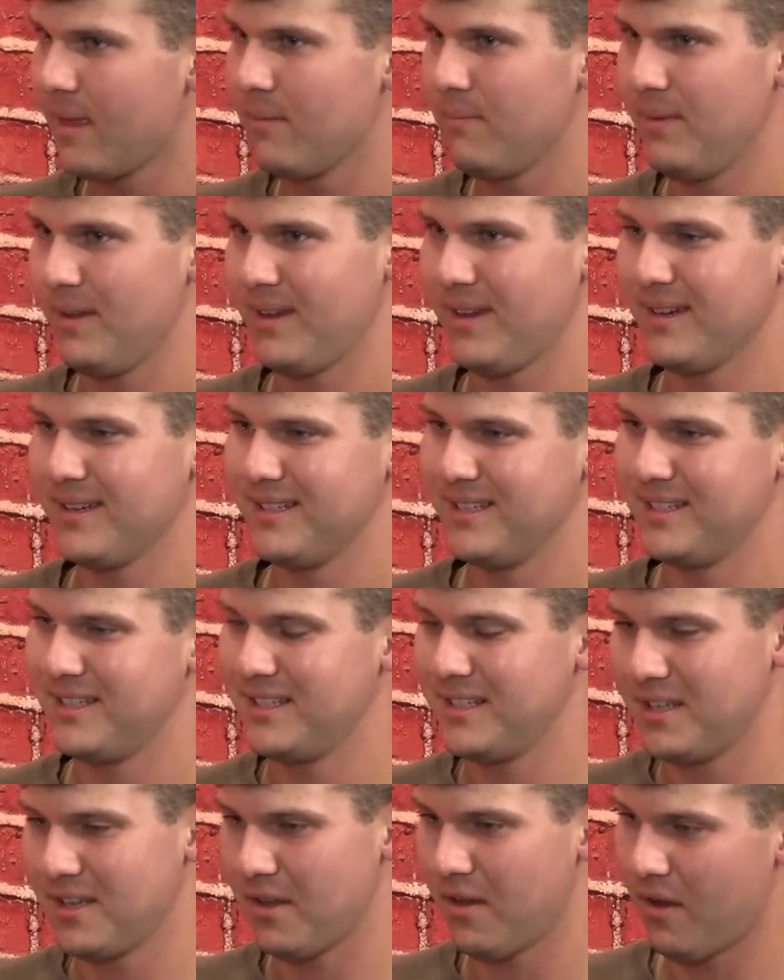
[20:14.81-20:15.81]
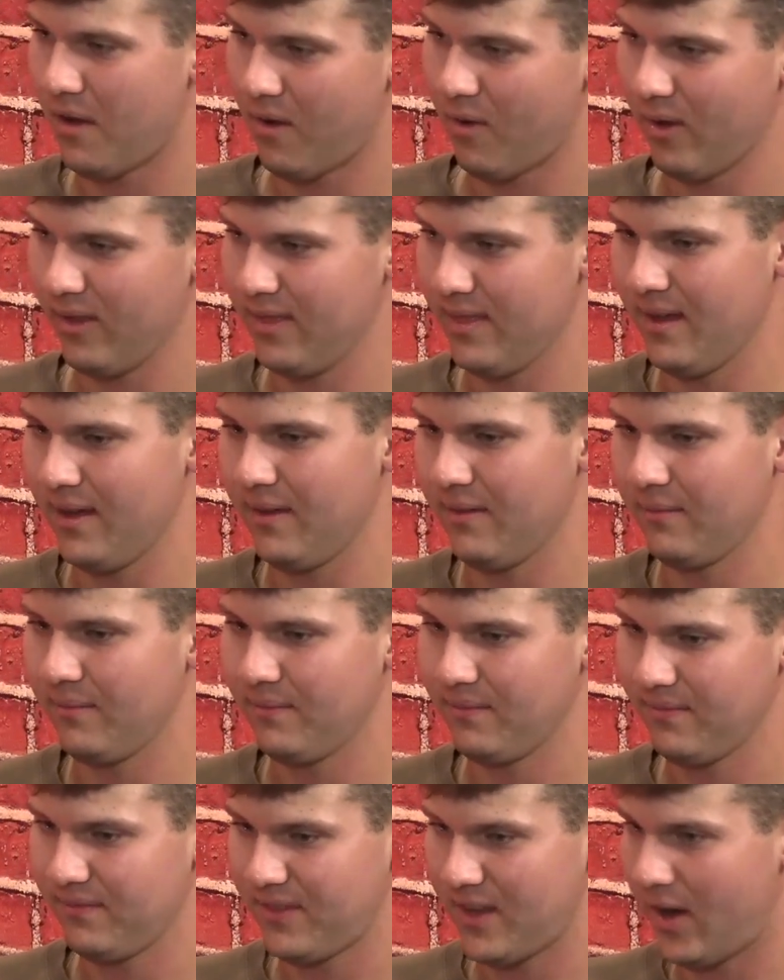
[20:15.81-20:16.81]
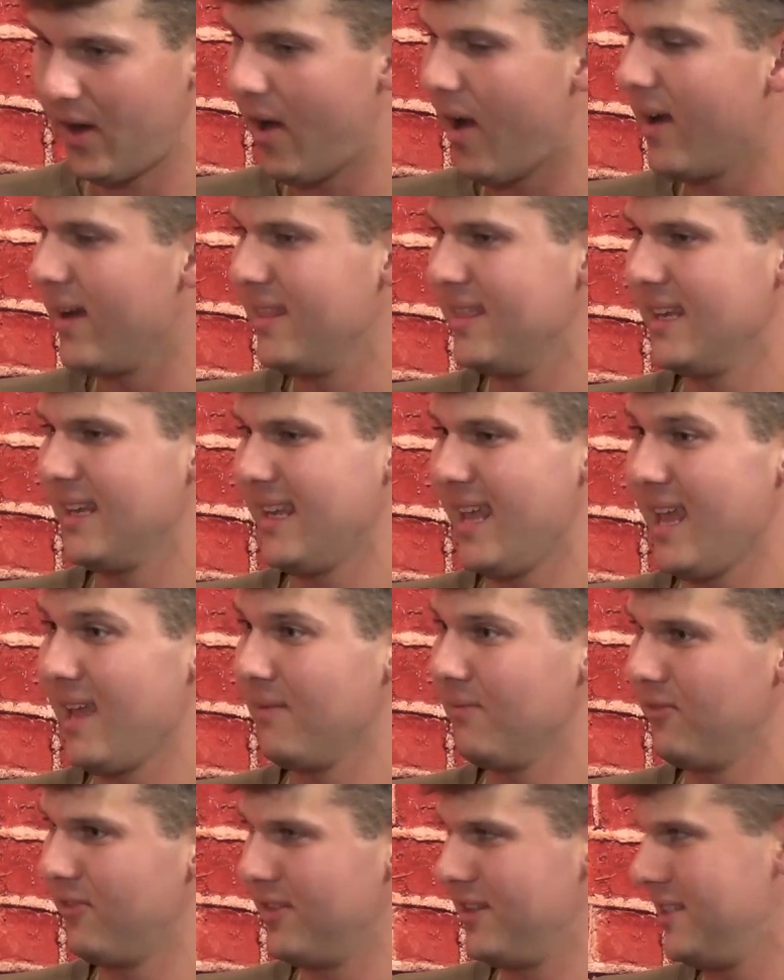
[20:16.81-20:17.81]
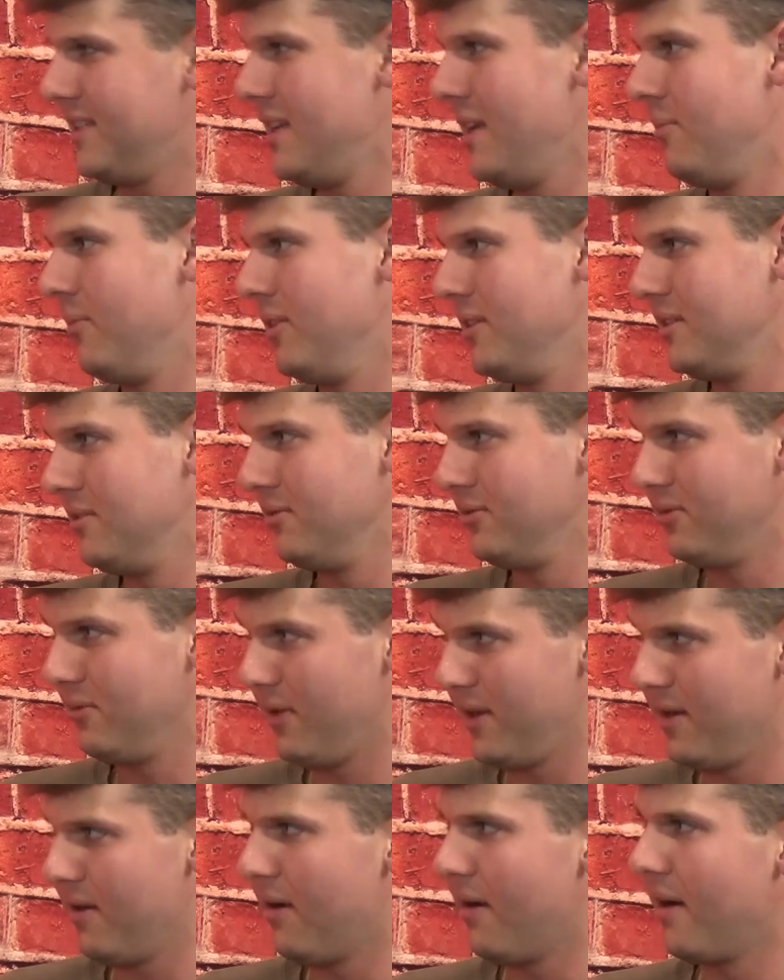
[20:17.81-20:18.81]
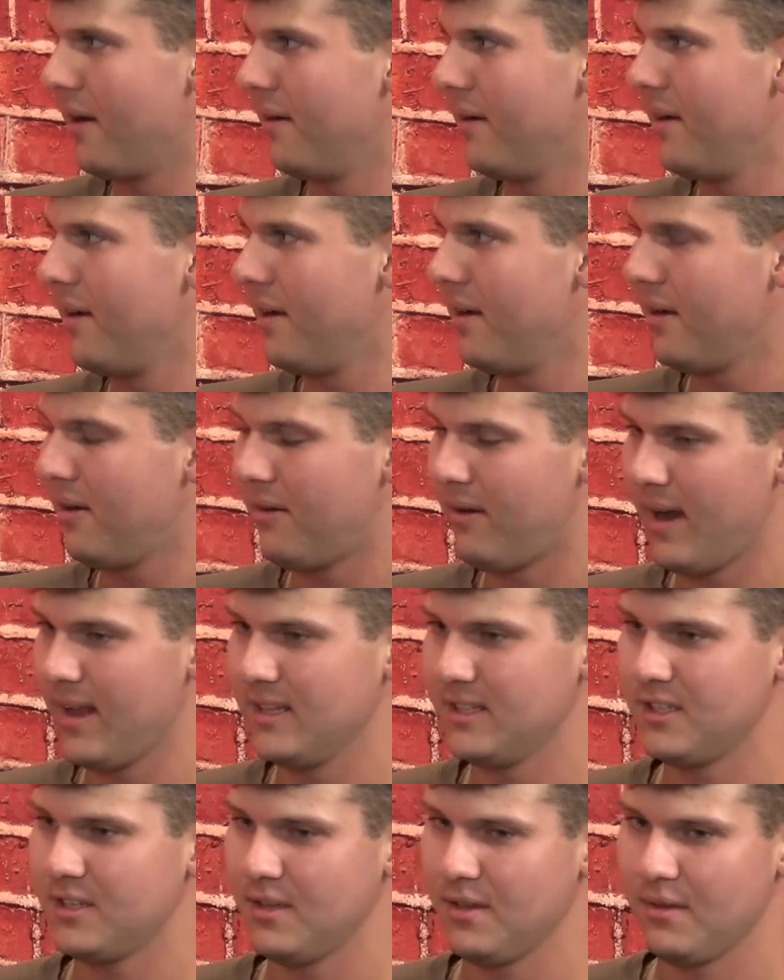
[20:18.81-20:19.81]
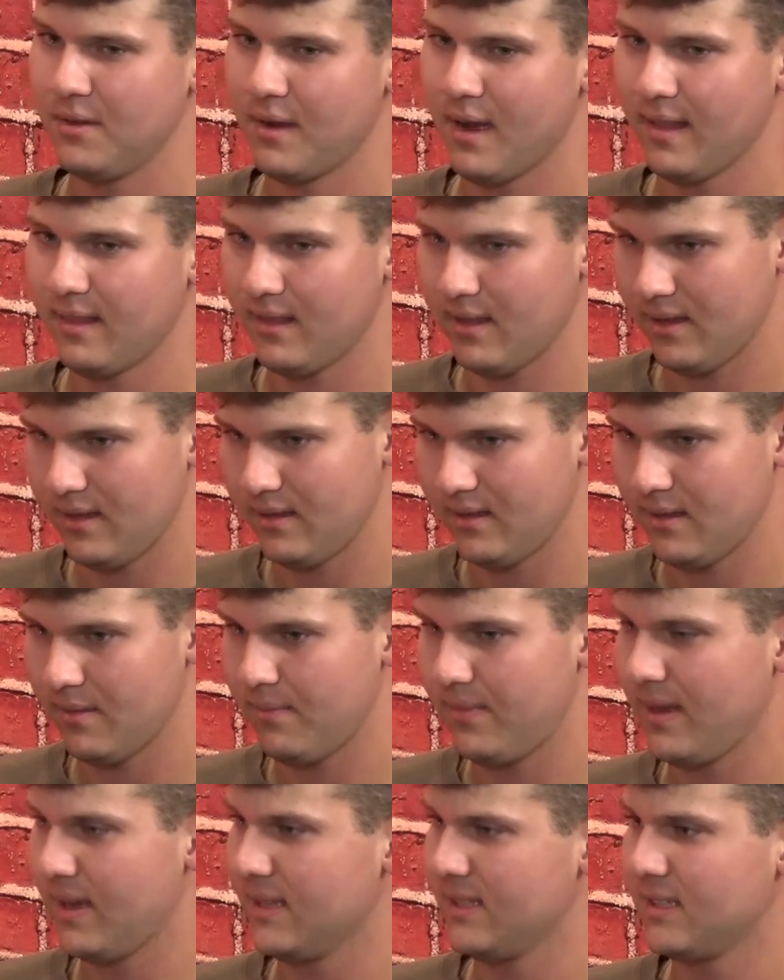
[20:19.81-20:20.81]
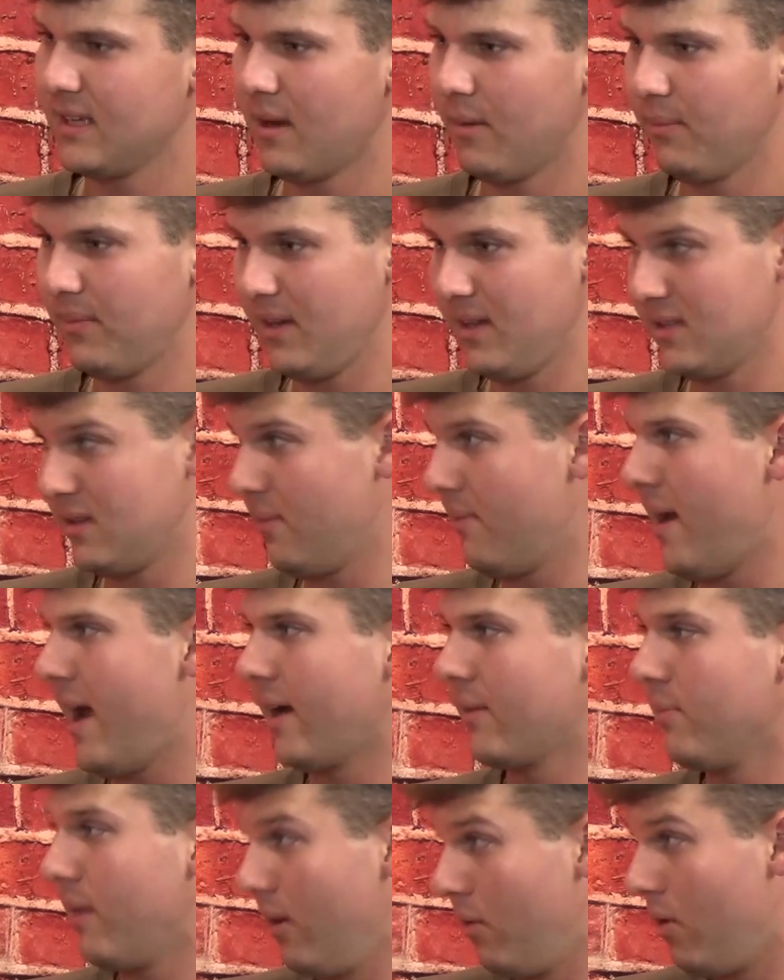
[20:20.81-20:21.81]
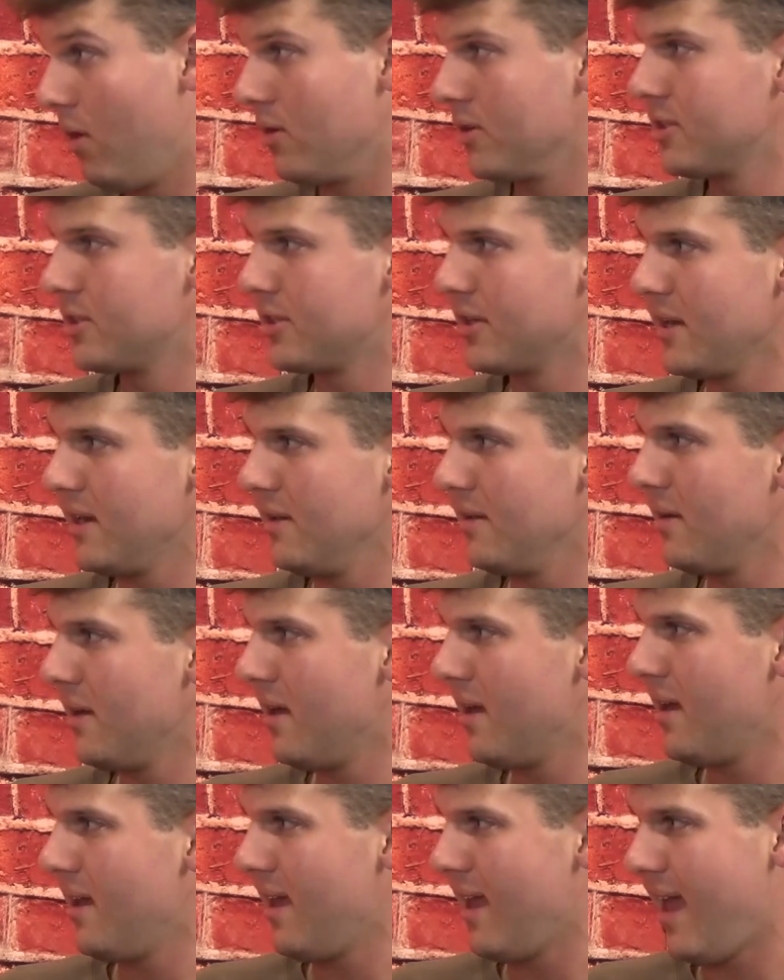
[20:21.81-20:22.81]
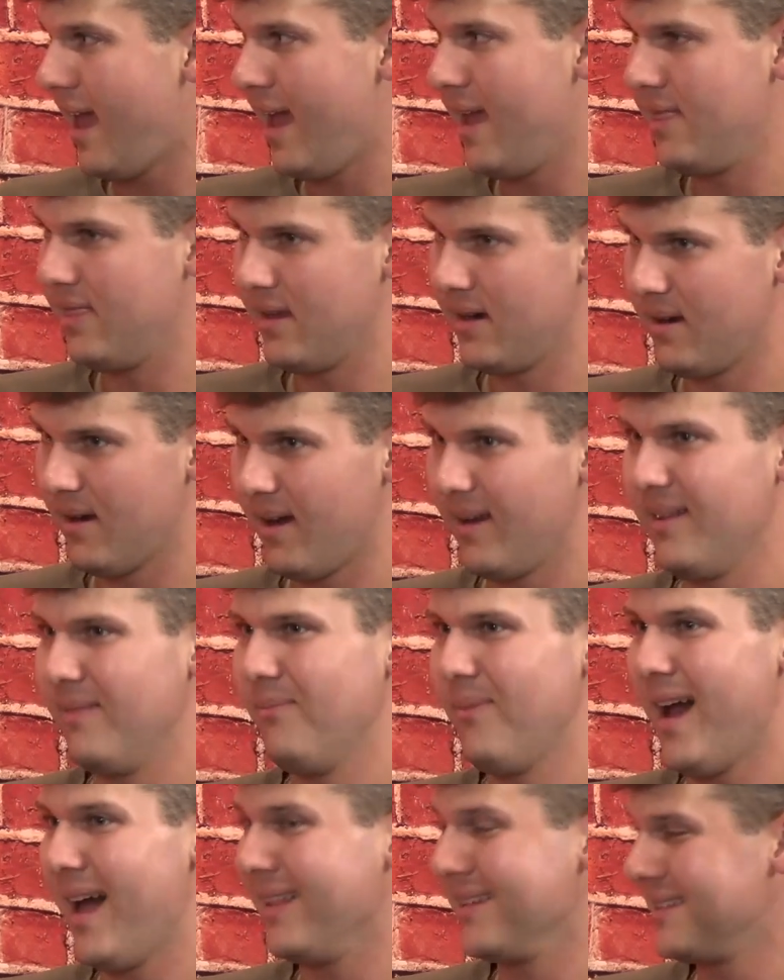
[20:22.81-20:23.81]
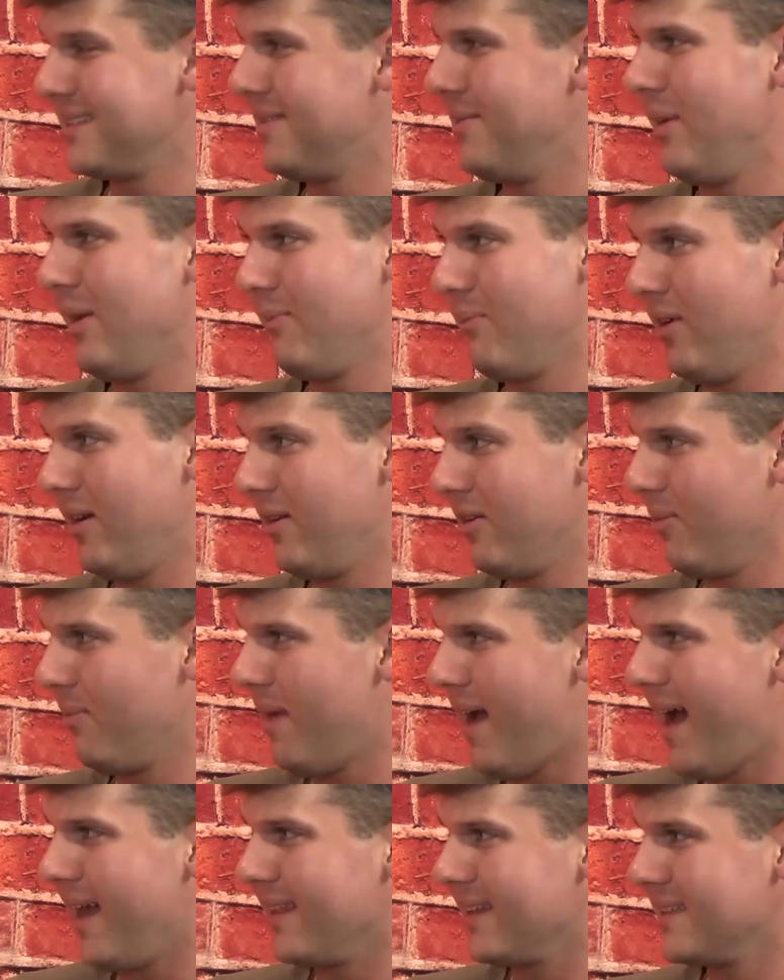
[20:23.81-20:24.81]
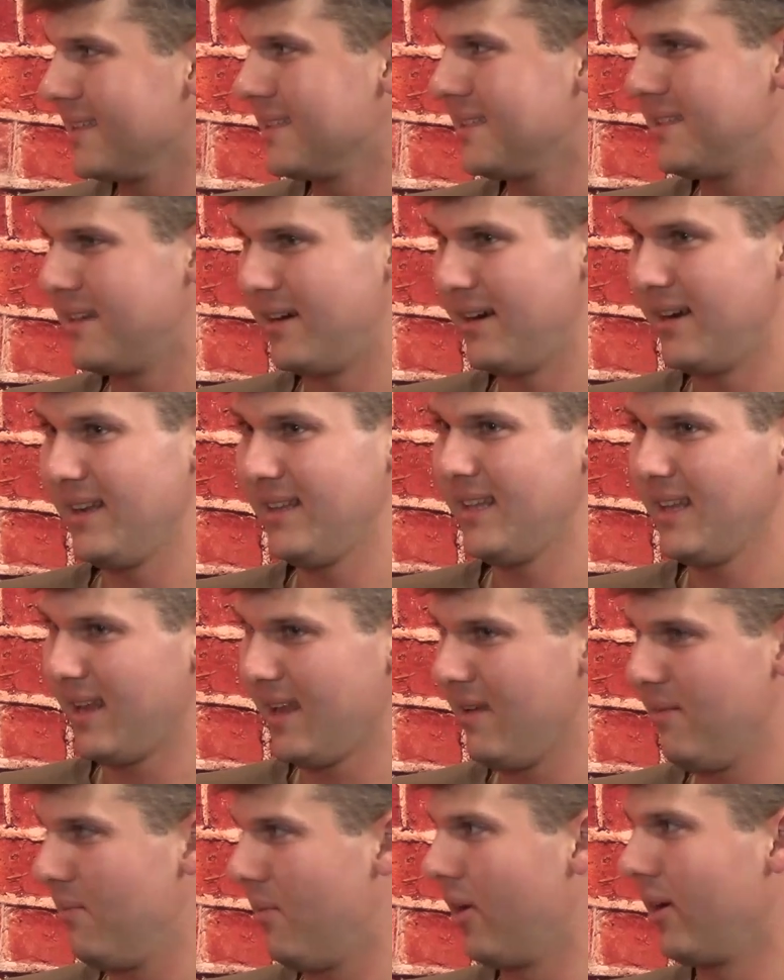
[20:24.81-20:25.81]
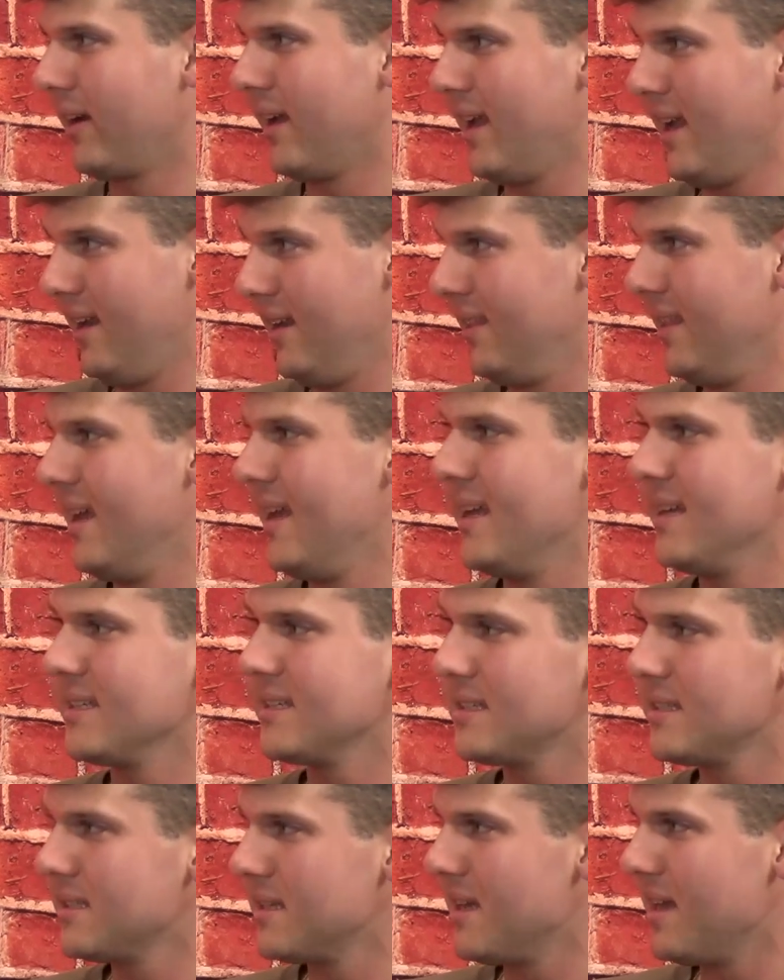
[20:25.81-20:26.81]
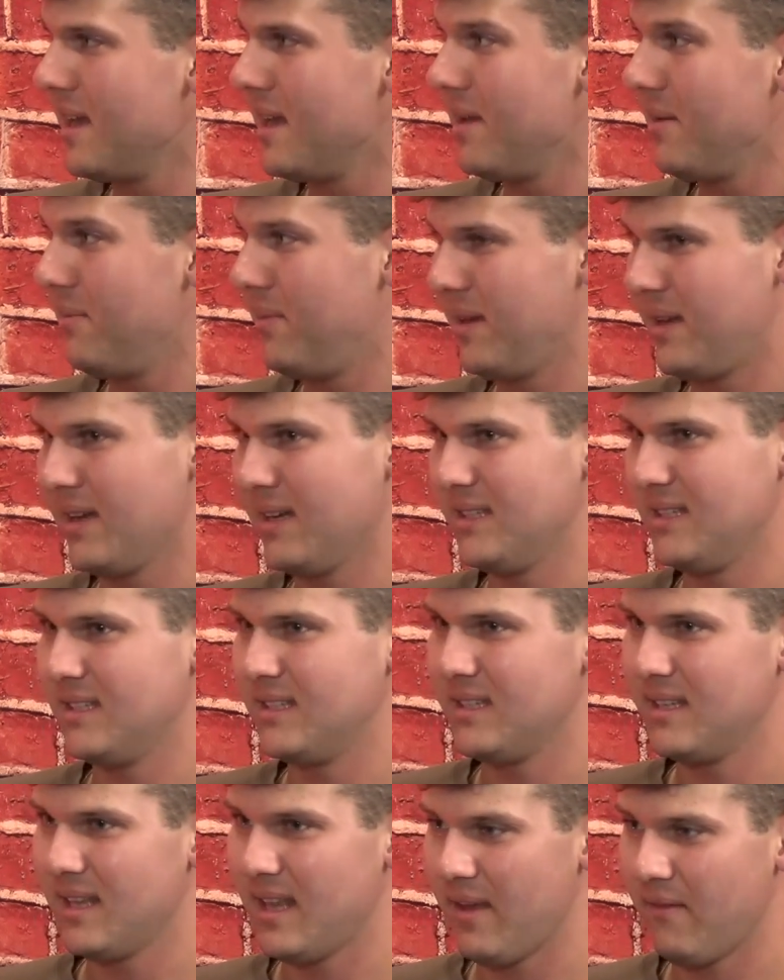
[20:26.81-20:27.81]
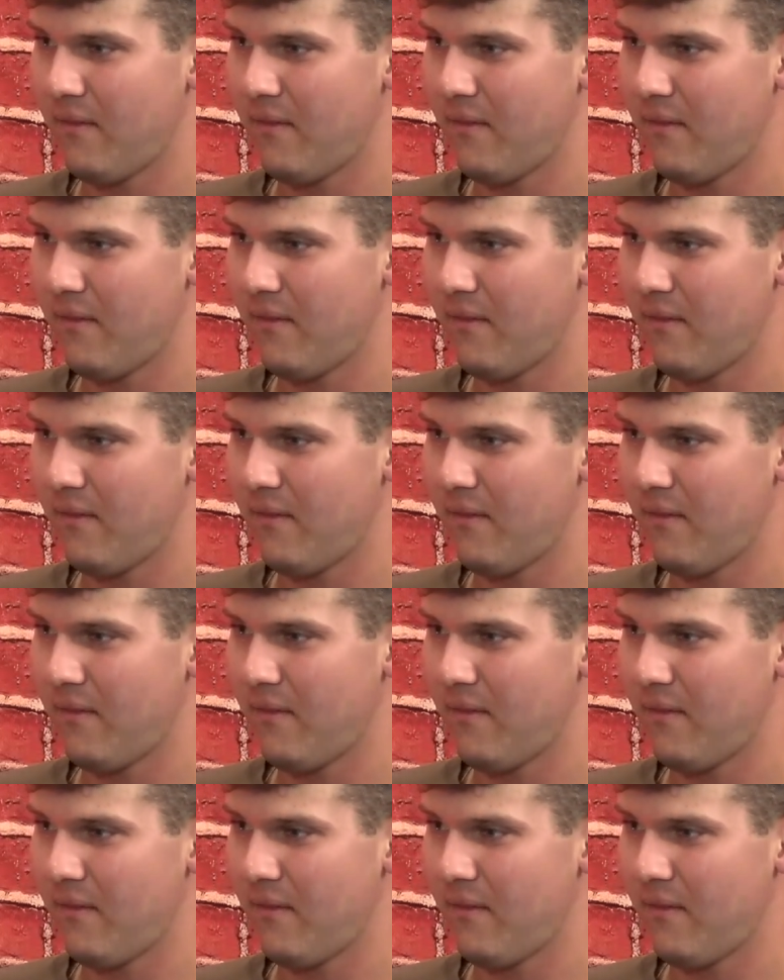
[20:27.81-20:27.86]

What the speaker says: because they're not in the game for the same reasons we are, right? So you got the biggest companies are backed by Wall Street, and they're not in pallets to make money on pallets. They're in it to get market analytics. Because